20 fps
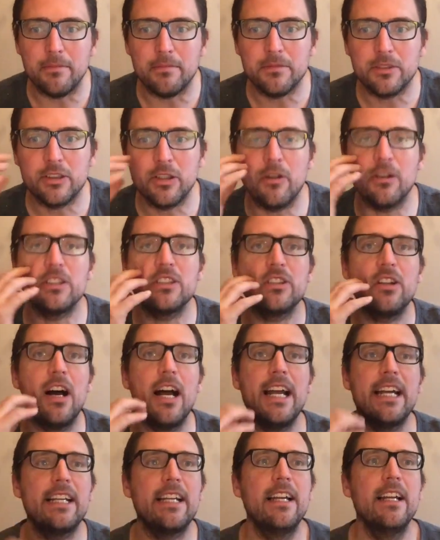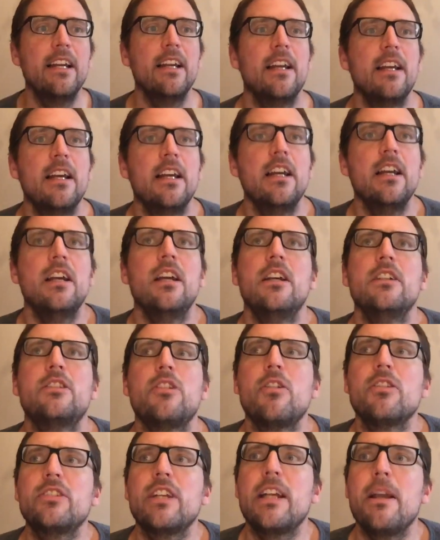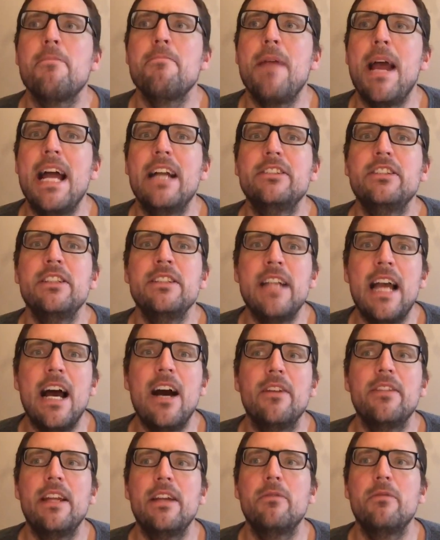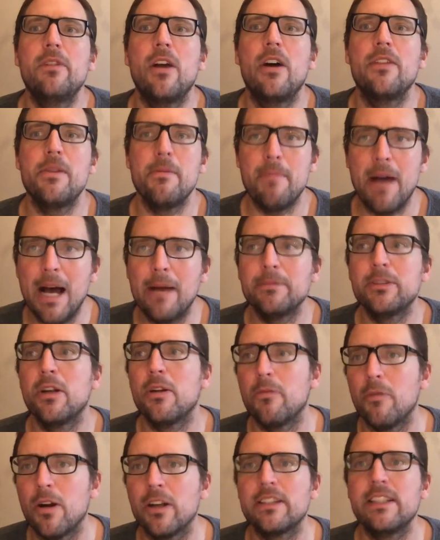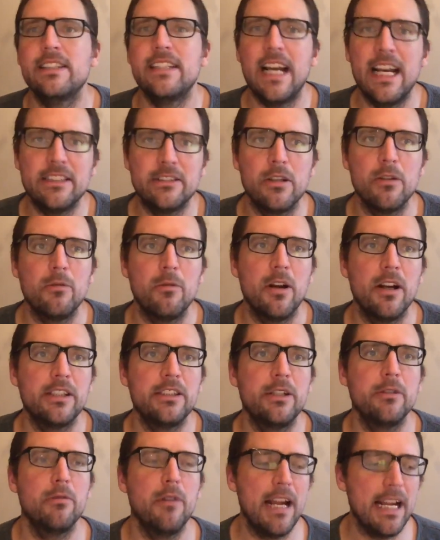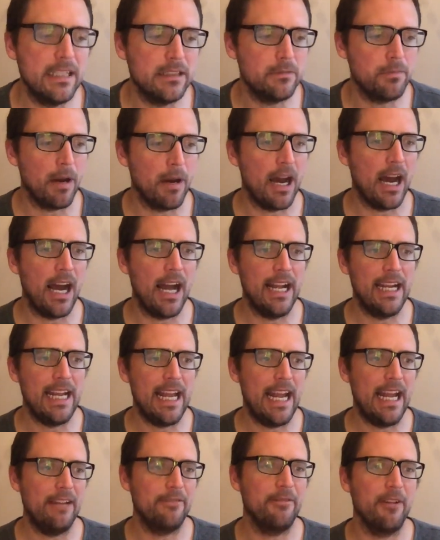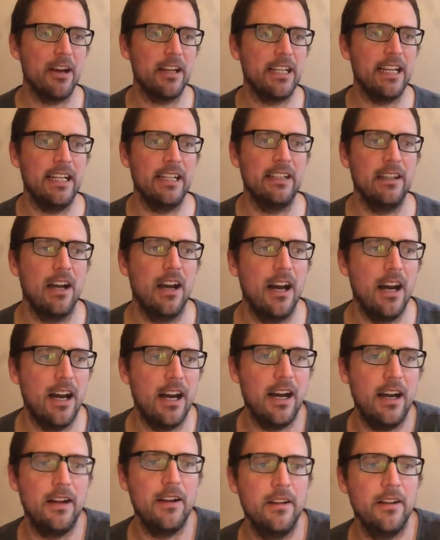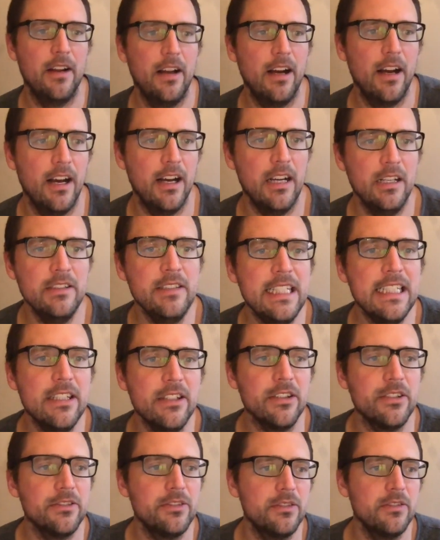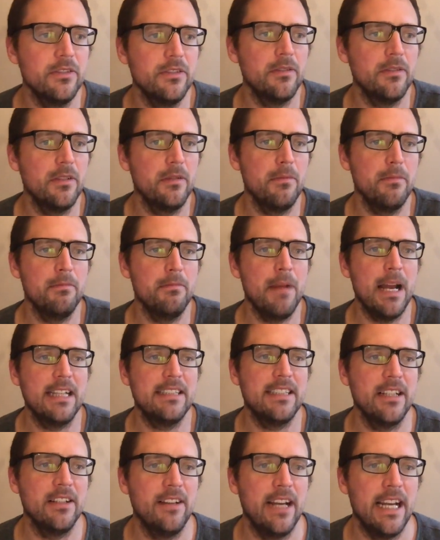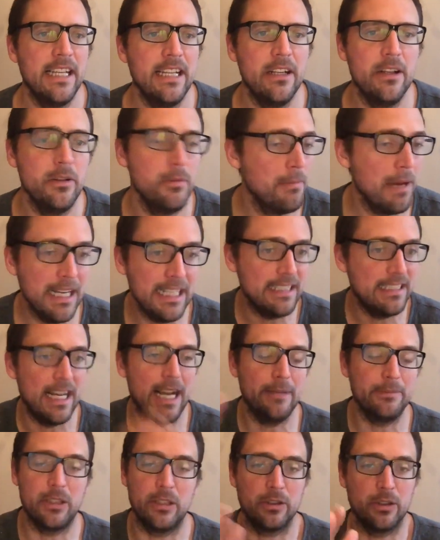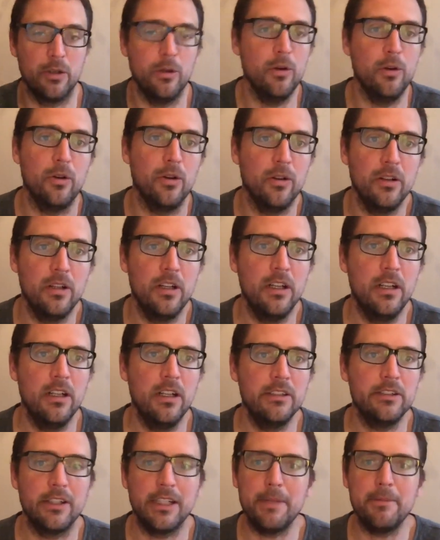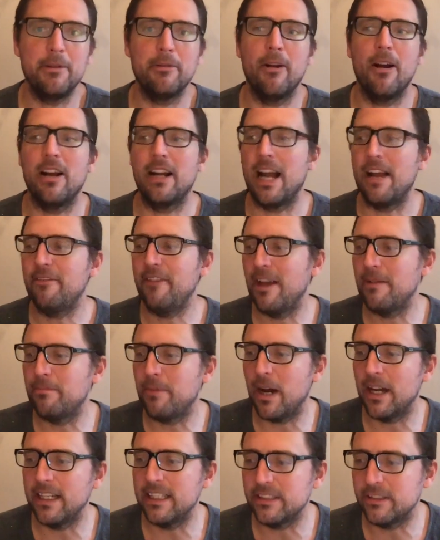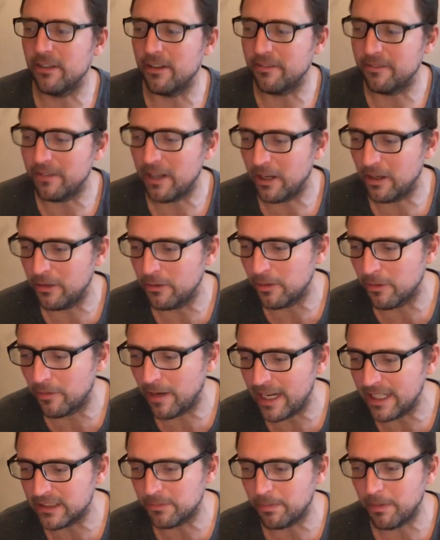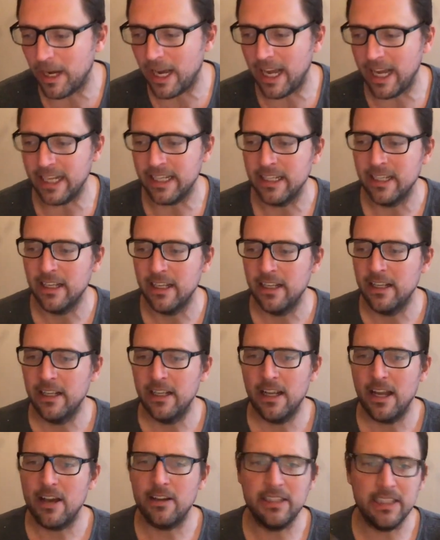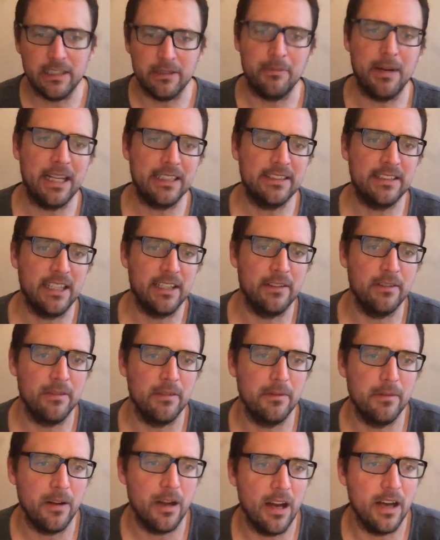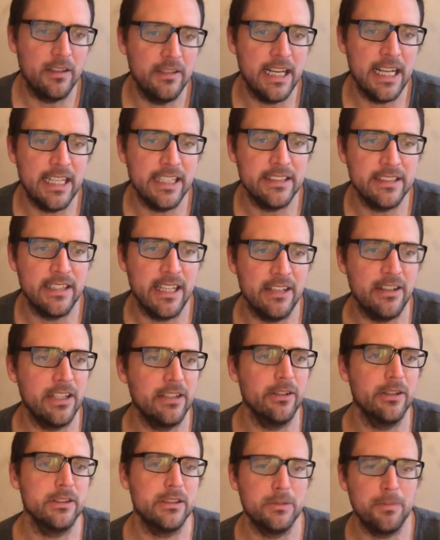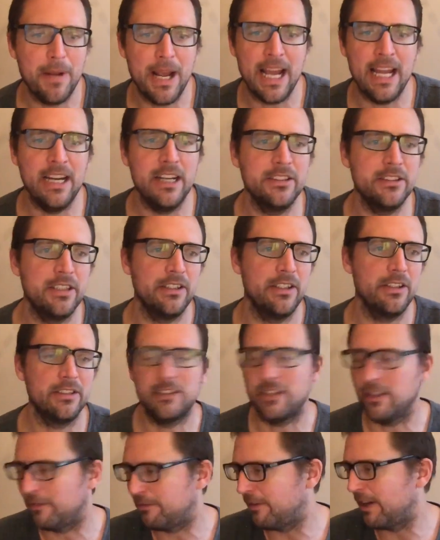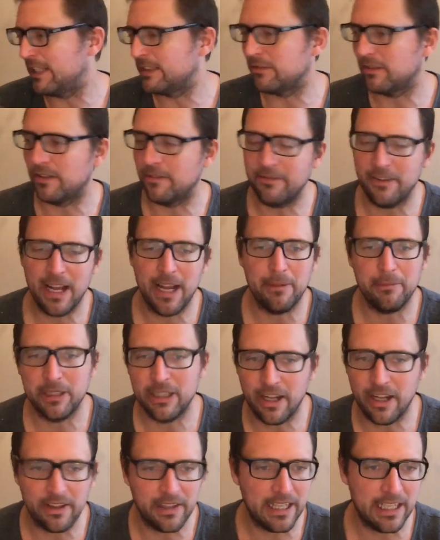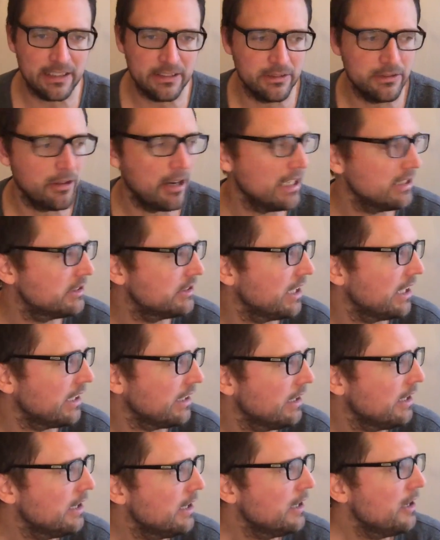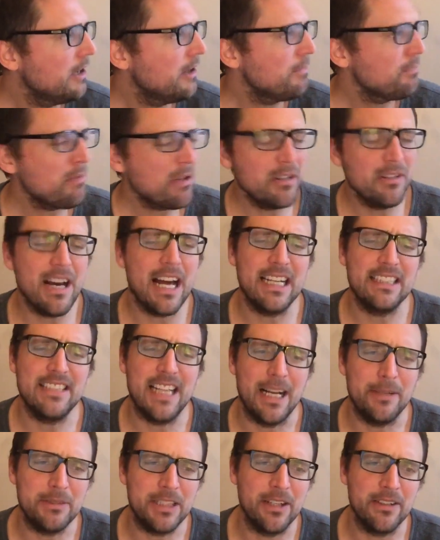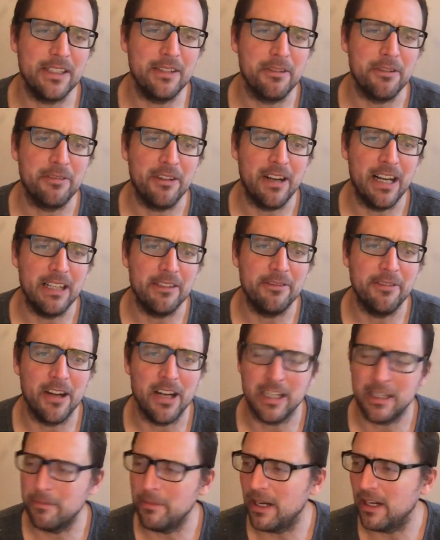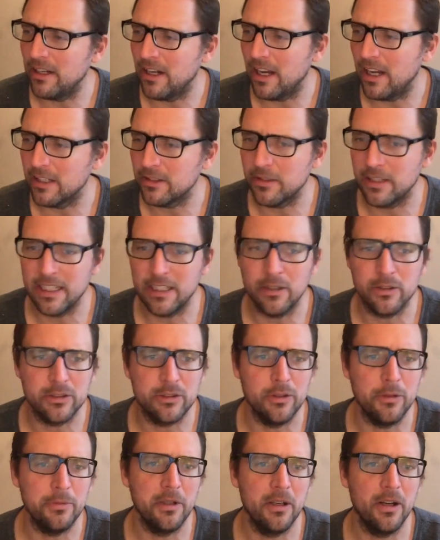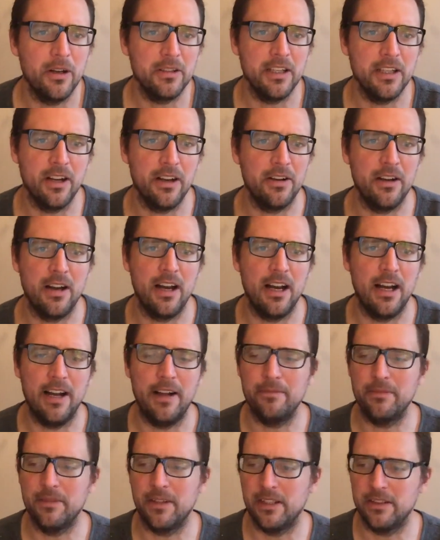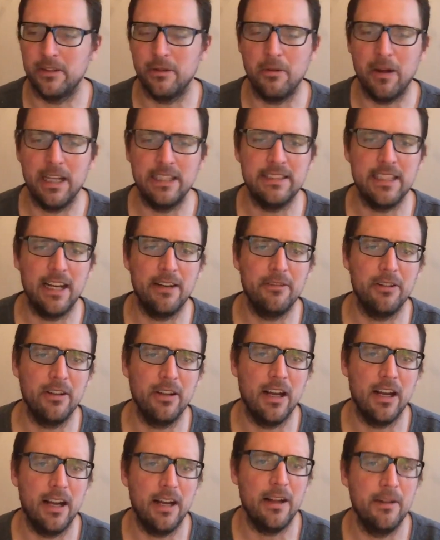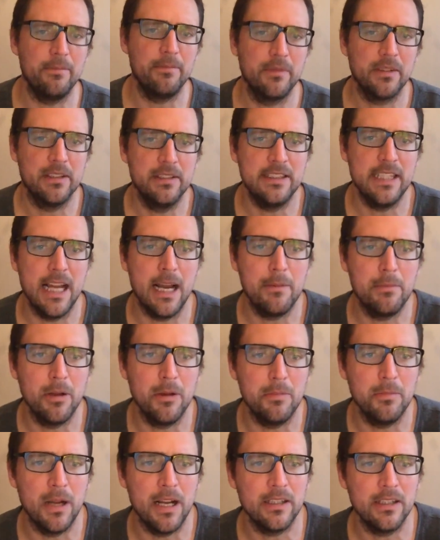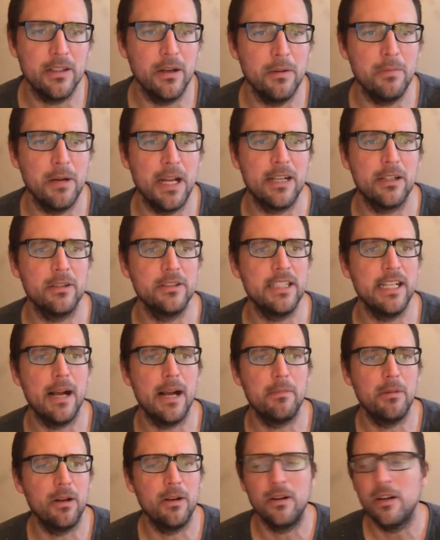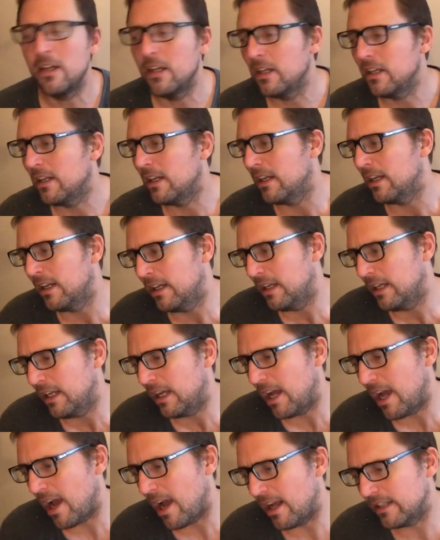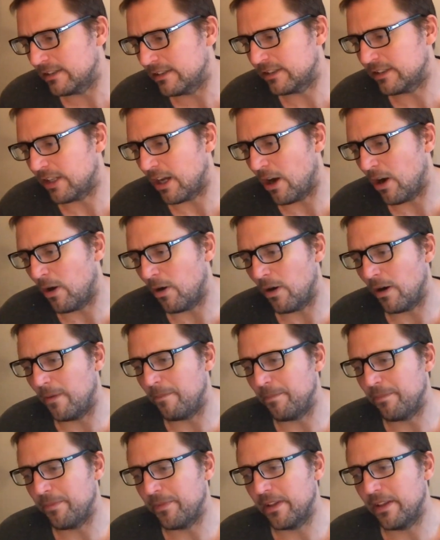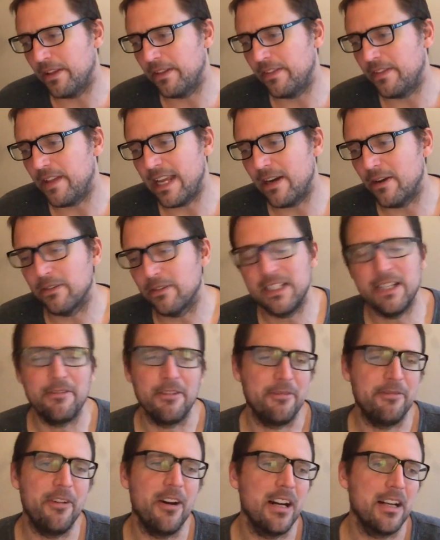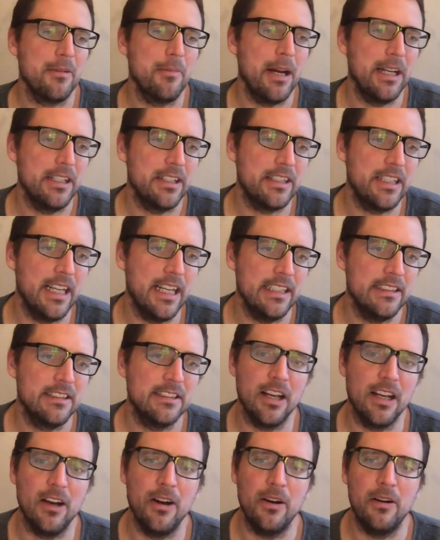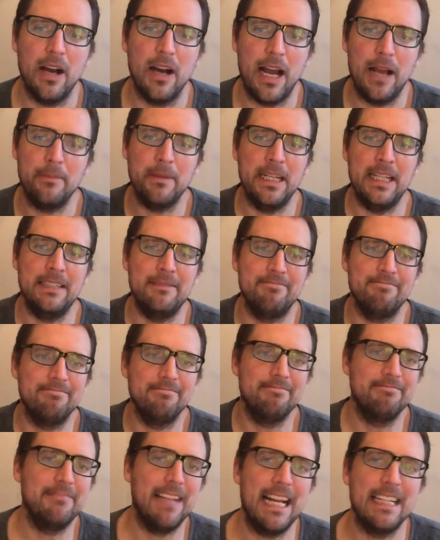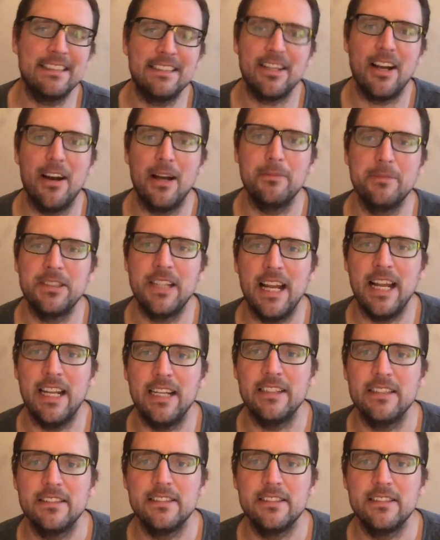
So it's like so it's like imagine now that uh, the moms are at work, the dads are at work. You're raised by a fucking uh, uh, illegal Mexican lady who many times are cool. Don't get me wrong. I've had buddies who have, who were raised by illegal Mexican uh, ladies, and they like learn Spanish, and they're still friends with the family and all that great shit. But a lot of times they don't give a flying fuck about uh, gringo stupido, you know, uh, the the white devil, Diablo Blanco, Blanco Diablo. So they don't give a fuck about your kids. So, I mean, that's all I'm saying.